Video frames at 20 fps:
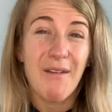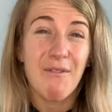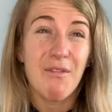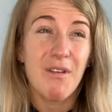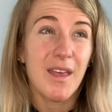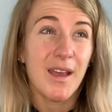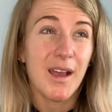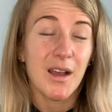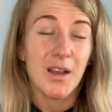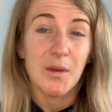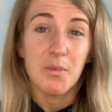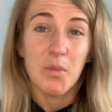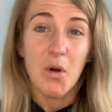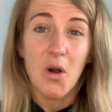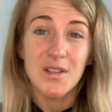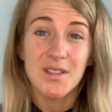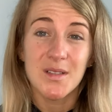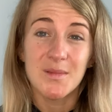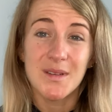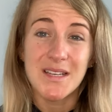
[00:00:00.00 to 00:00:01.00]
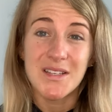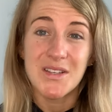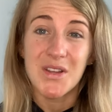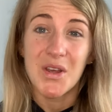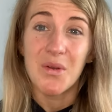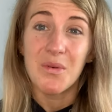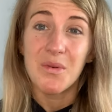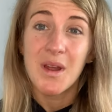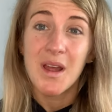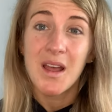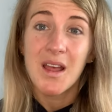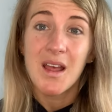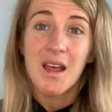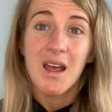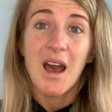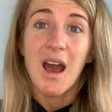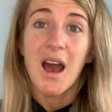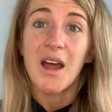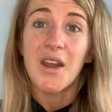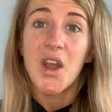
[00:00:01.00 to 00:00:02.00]
everything I could possibly do,
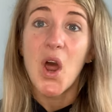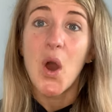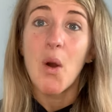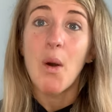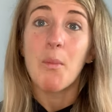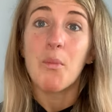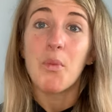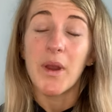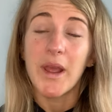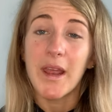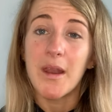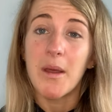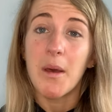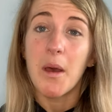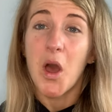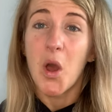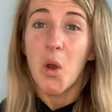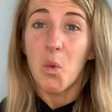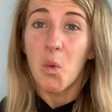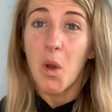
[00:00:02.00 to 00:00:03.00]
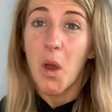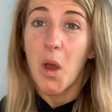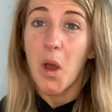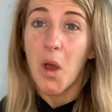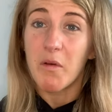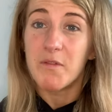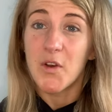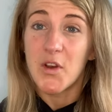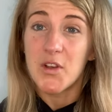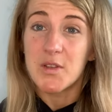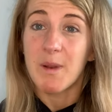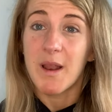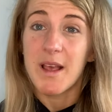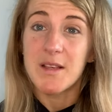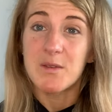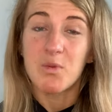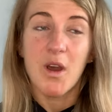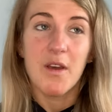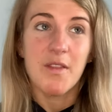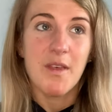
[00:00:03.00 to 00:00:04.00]
I know I'm bringing a first
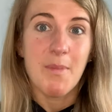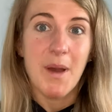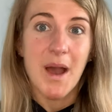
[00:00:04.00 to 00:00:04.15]
place worthy